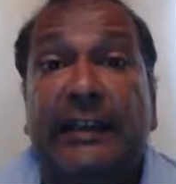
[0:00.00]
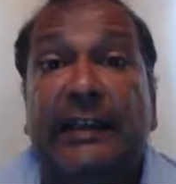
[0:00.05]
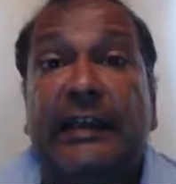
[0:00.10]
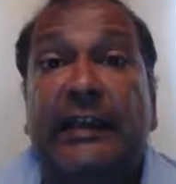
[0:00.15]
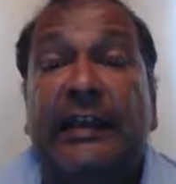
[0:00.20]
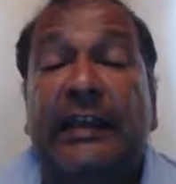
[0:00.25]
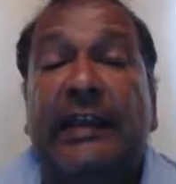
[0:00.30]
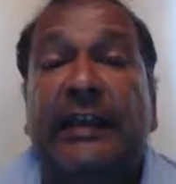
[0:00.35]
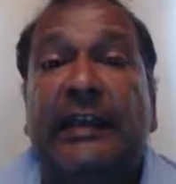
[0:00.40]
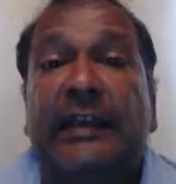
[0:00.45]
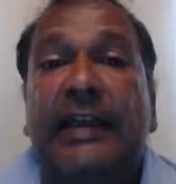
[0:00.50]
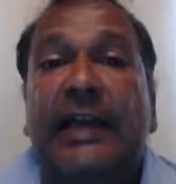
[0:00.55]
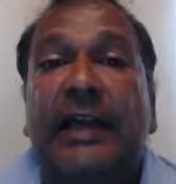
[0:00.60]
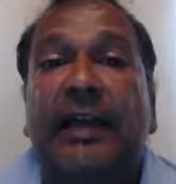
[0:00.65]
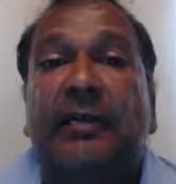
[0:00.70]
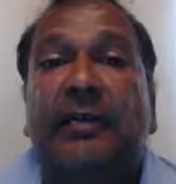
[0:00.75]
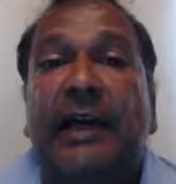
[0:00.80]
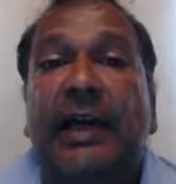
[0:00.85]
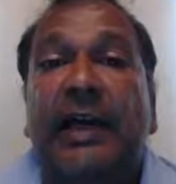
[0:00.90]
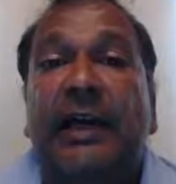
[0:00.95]
And
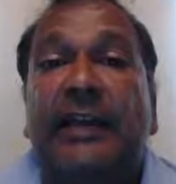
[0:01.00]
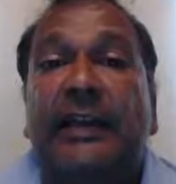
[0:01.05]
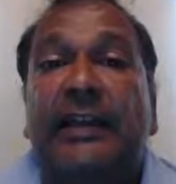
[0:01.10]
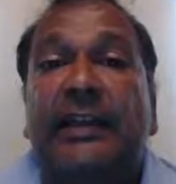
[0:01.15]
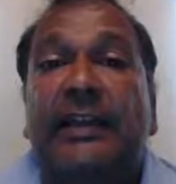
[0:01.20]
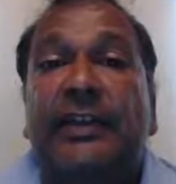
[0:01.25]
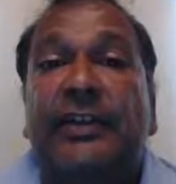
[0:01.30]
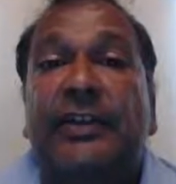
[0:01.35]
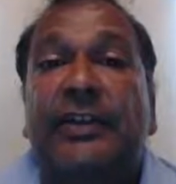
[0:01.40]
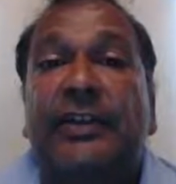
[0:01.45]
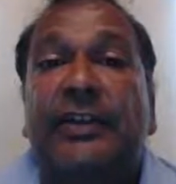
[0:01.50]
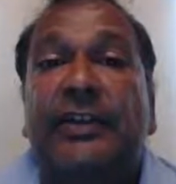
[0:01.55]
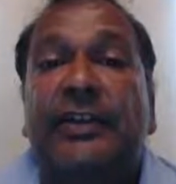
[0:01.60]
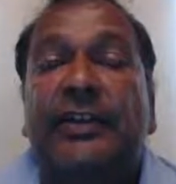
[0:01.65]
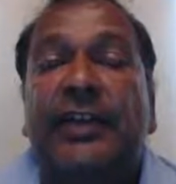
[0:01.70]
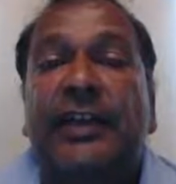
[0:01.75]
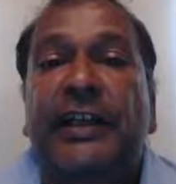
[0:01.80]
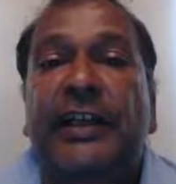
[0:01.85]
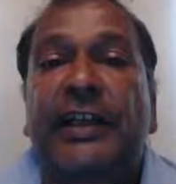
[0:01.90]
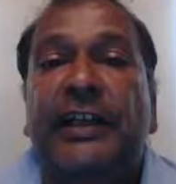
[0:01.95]
how about in the
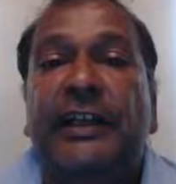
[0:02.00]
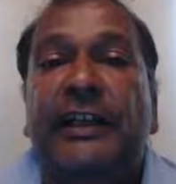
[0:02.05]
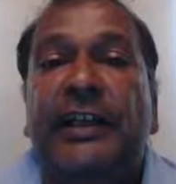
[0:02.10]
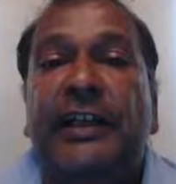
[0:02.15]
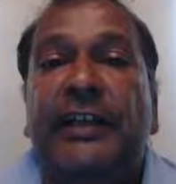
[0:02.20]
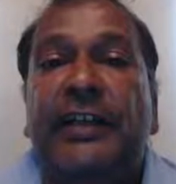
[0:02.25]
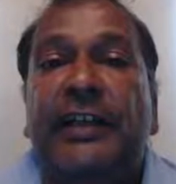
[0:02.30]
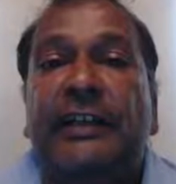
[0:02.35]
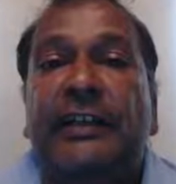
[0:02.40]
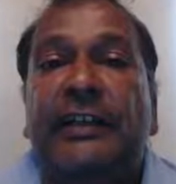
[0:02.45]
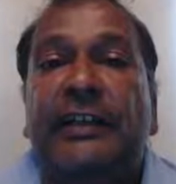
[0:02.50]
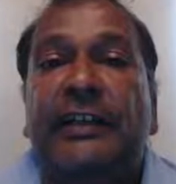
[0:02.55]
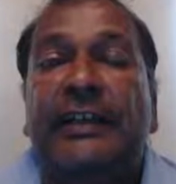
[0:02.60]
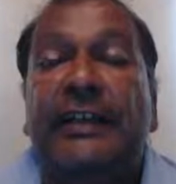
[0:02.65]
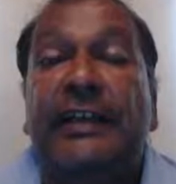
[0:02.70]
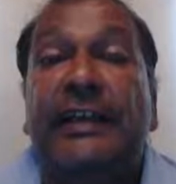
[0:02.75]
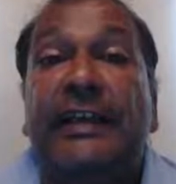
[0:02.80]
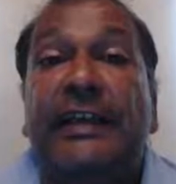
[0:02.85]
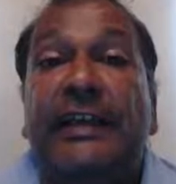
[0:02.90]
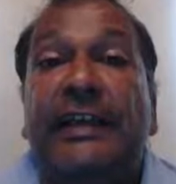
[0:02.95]
during area,
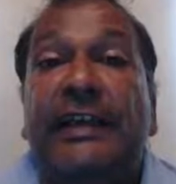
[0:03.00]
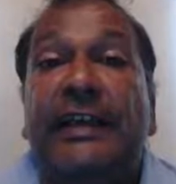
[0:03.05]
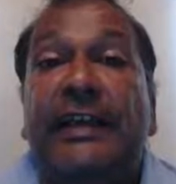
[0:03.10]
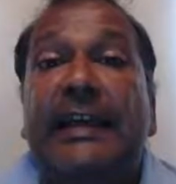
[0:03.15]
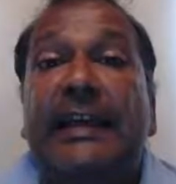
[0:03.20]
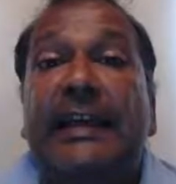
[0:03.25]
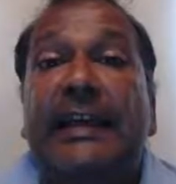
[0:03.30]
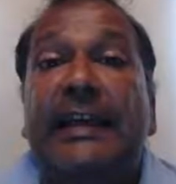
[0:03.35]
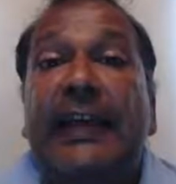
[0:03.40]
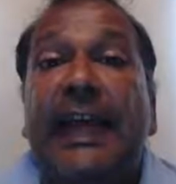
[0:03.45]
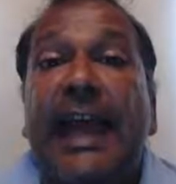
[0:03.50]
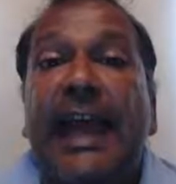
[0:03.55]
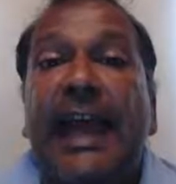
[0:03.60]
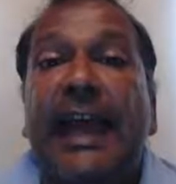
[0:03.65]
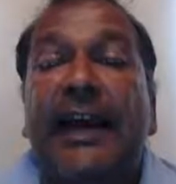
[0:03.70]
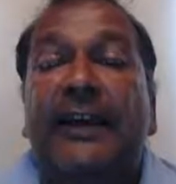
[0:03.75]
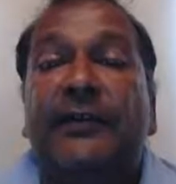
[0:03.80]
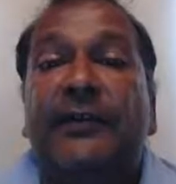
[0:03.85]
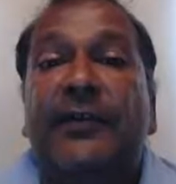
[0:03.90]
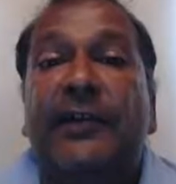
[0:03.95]
the
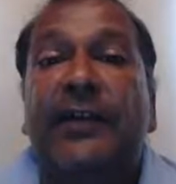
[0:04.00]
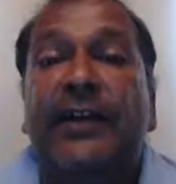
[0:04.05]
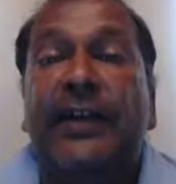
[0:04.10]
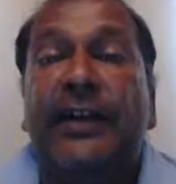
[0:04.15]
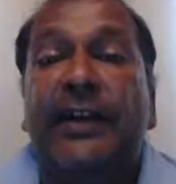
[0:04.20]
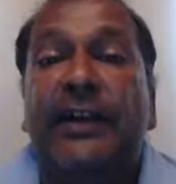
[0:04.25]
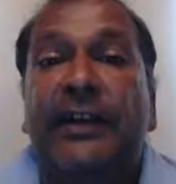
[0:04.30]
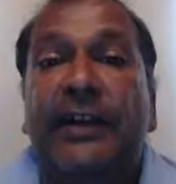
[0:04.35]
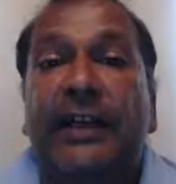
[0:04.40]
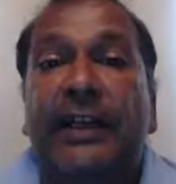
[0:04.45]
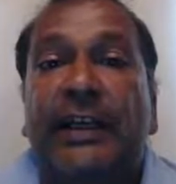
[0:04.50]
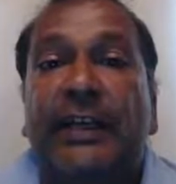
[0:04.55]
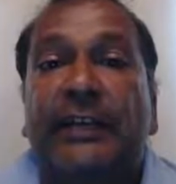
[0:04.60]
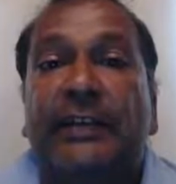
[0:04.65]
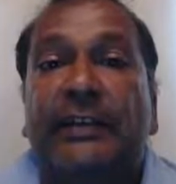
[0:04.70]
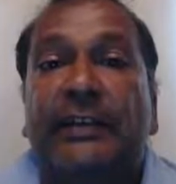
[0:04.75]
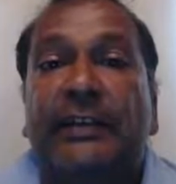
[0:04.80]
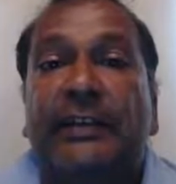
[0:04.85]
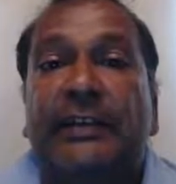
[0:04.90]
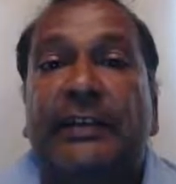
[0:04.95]
after area,
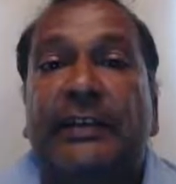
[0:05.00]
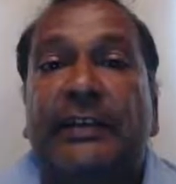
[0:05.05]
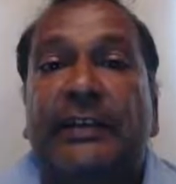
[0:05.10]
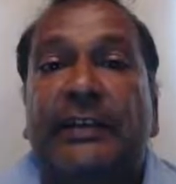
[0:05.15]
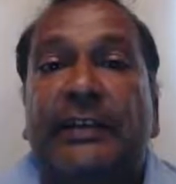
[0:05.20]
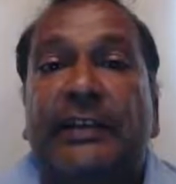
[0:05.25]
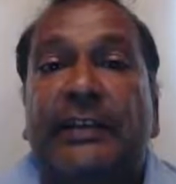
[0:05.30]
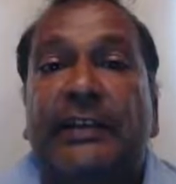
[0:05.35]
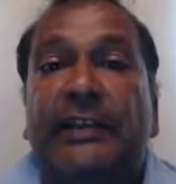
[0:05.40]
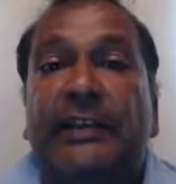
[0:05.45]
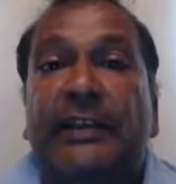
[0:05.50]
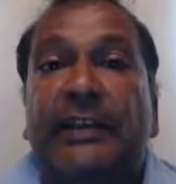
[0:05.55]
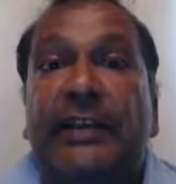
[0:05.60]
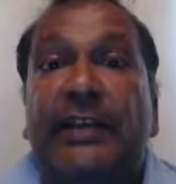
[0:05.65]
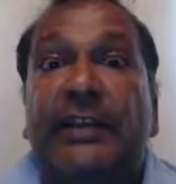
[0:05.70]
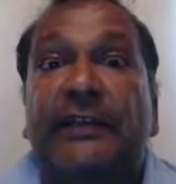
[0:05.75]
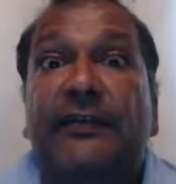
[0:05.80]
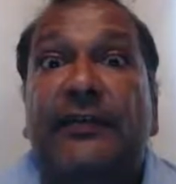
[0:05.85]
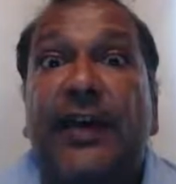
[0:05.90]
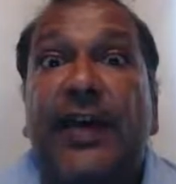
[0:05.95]

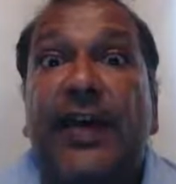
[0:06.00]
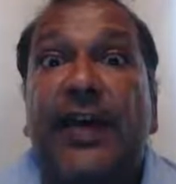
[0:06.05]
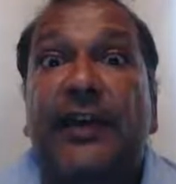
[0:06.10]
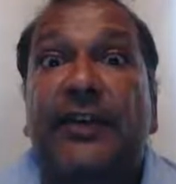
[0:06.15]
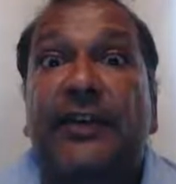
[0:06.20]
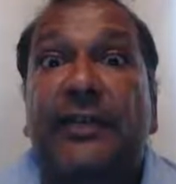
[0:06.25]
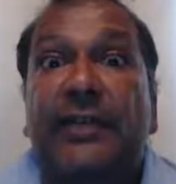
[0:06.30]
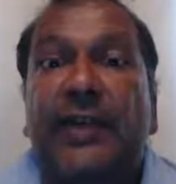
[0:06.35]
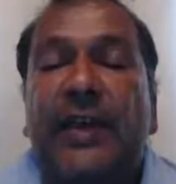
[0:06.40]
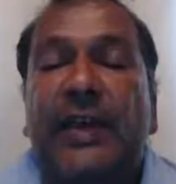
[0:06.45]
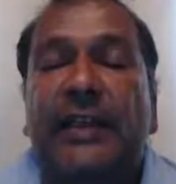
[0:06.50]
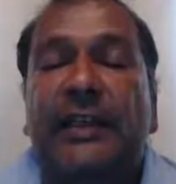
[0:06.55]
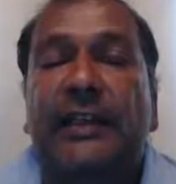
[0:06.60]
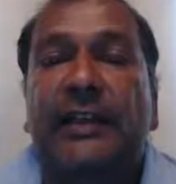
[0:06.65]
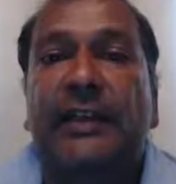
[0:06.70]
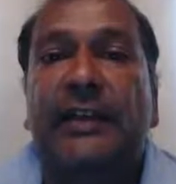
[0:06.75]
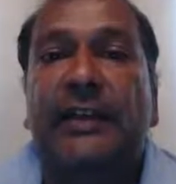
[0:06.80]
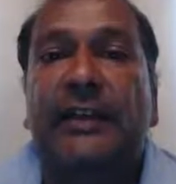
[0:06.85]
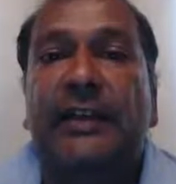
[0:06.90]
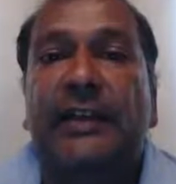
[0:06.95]
the evaluate
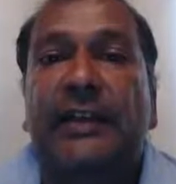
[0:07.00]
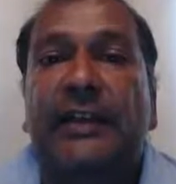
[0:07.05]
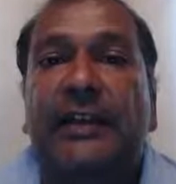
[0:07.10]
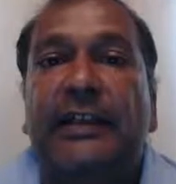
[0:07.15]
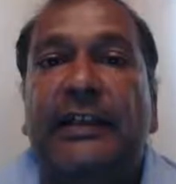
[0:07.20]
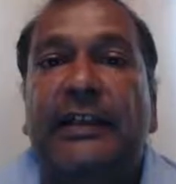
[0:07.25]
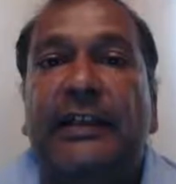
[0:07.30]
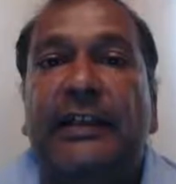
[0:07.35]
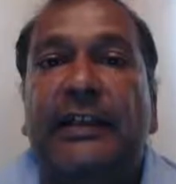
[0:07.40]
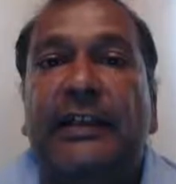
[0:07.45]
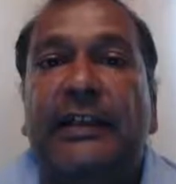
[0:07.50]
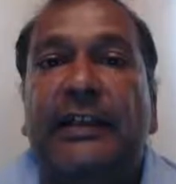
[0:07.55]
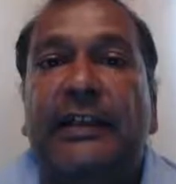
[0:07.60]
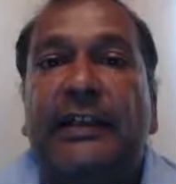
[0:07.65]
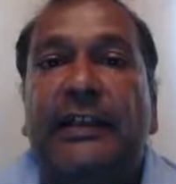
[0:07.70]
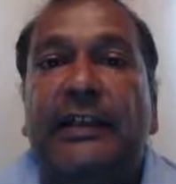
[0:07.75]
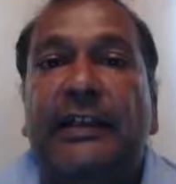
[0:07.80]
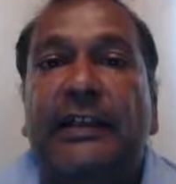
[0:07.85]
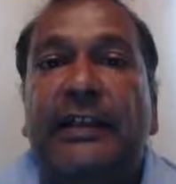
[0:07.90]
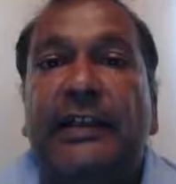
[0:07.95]
area,
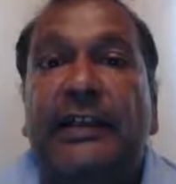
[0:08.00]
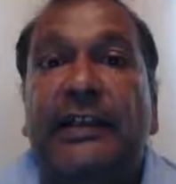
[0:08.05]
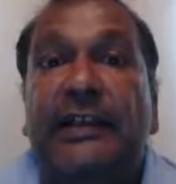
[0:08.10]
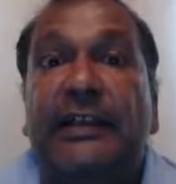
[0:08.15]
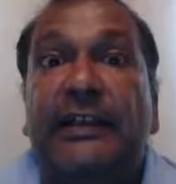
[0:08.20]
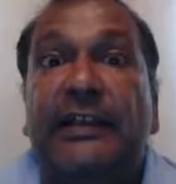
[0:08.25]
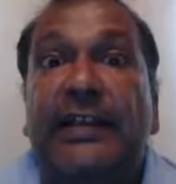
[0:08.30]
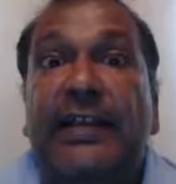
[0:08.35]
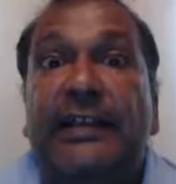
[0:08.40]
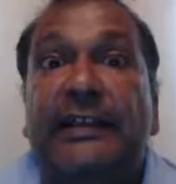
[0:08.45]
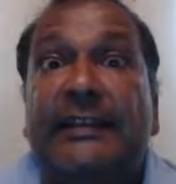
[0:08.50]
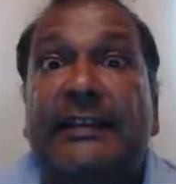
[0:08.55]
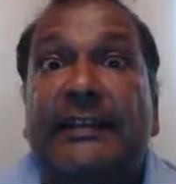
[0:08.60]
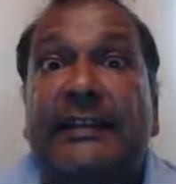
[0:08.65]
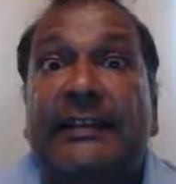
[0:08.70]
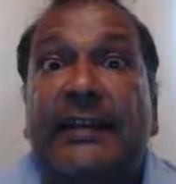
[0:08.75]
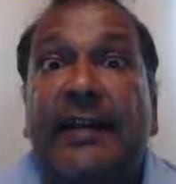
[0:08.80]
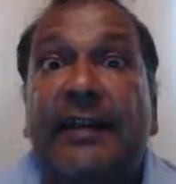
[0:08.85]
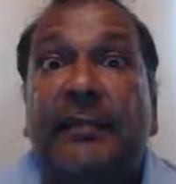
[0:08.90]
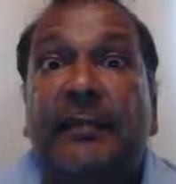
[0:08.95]
and the next
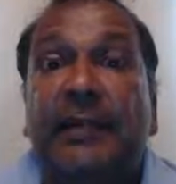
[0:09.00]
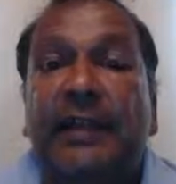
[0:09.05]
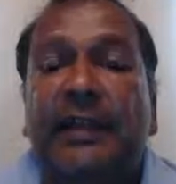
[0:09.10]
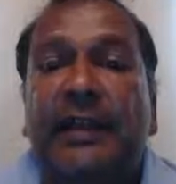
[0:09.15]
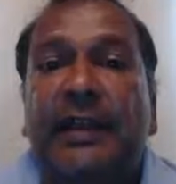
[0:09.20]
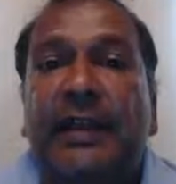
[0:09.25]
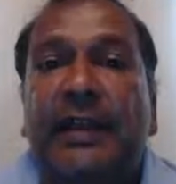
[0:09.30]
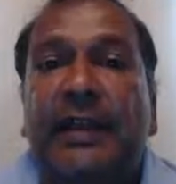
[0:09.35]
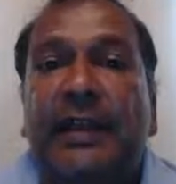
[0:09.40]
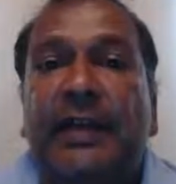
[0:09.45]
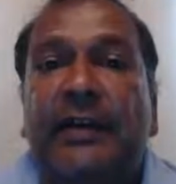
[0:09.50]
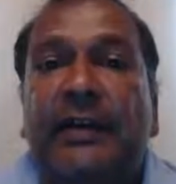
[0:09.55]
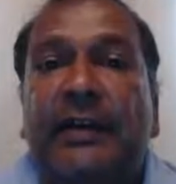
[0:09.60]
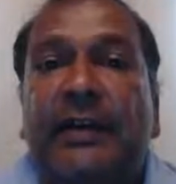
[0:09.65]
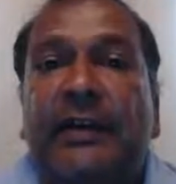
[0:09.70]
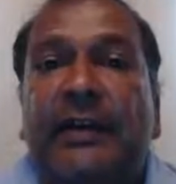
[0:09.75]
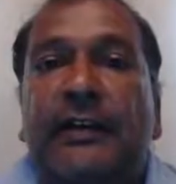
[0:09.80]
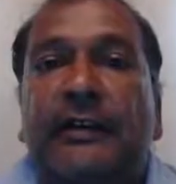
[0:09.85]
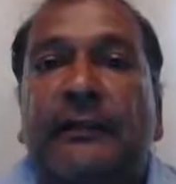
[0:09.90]
step area?